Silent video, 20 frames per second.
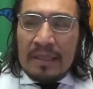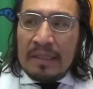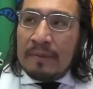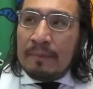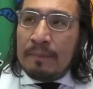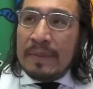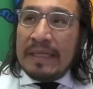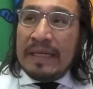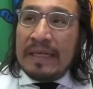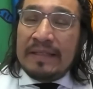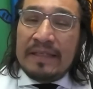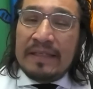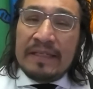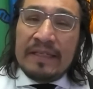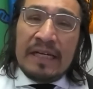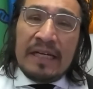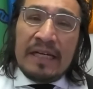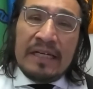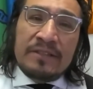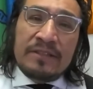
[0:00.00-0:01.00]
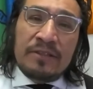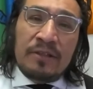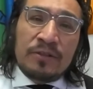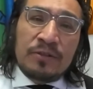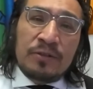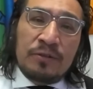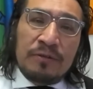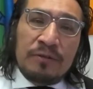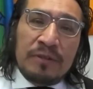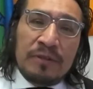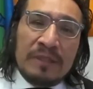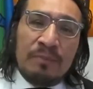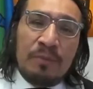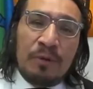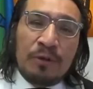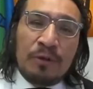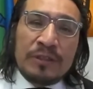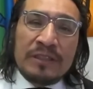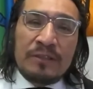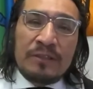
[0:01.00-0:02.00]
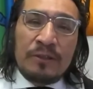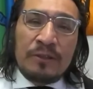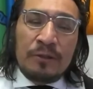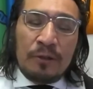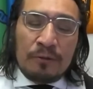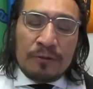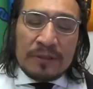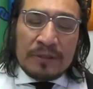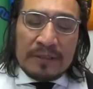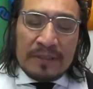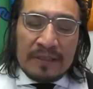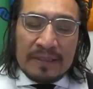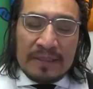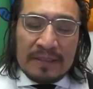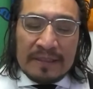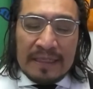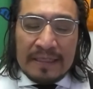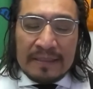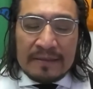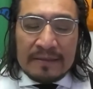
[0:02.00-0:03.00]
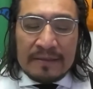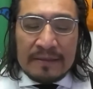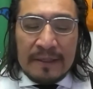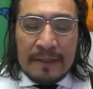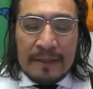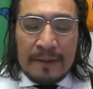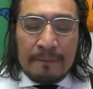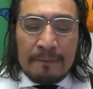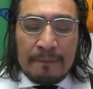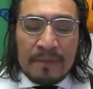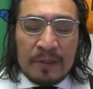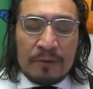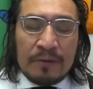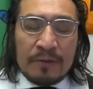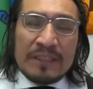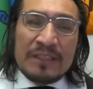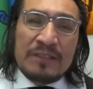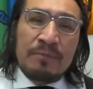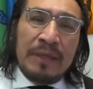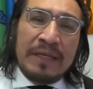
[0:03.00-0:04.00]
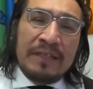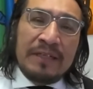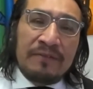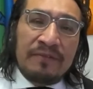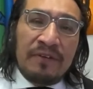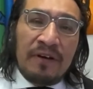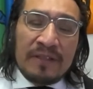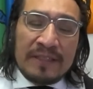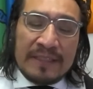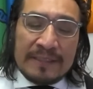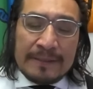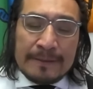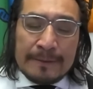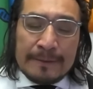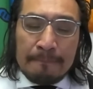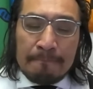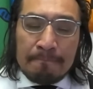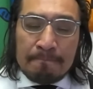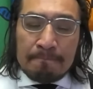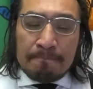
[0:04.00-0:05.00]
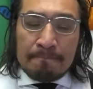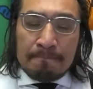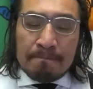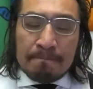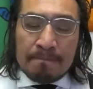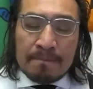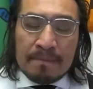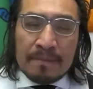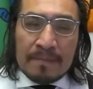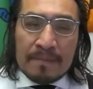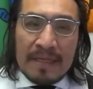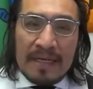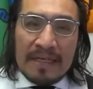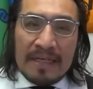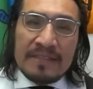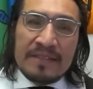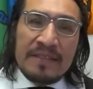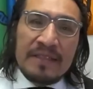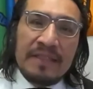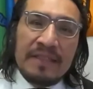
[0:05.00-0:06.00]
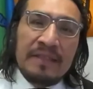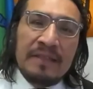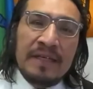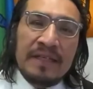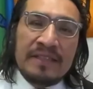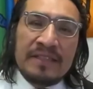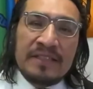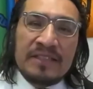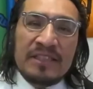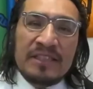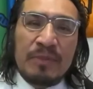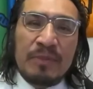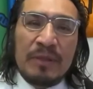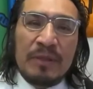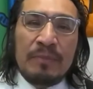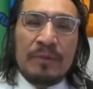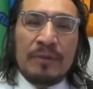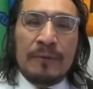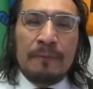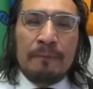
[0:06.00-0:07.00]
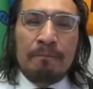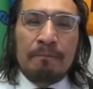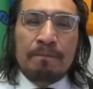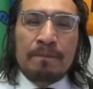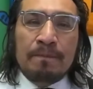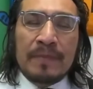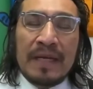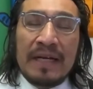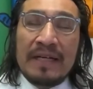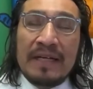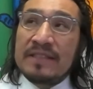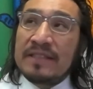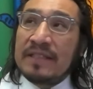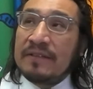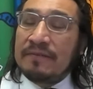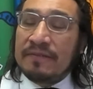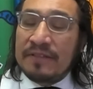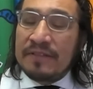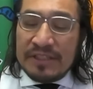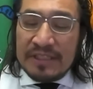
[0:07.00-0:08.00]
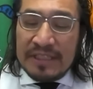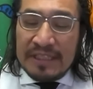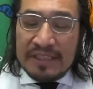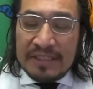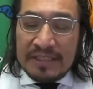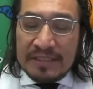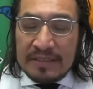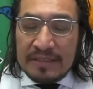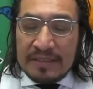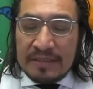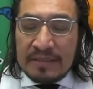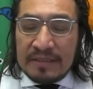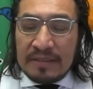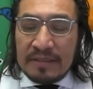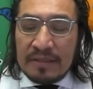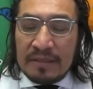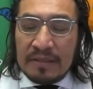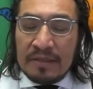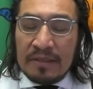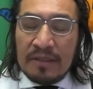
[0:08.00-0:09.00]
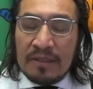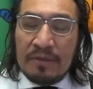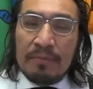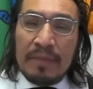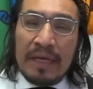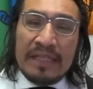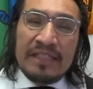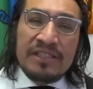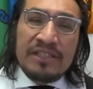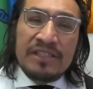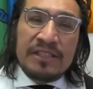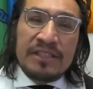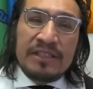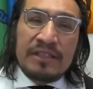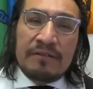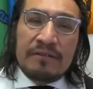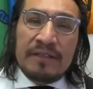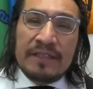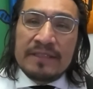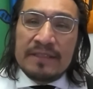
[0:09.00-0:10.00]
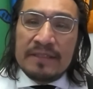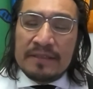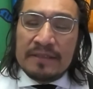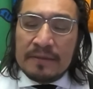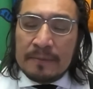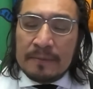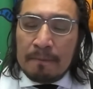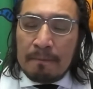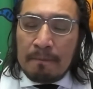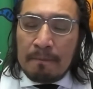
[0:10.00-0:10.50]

But I think it's also important to note that in spite of all this, I see Indigenous people, I see First Nations managing the crisis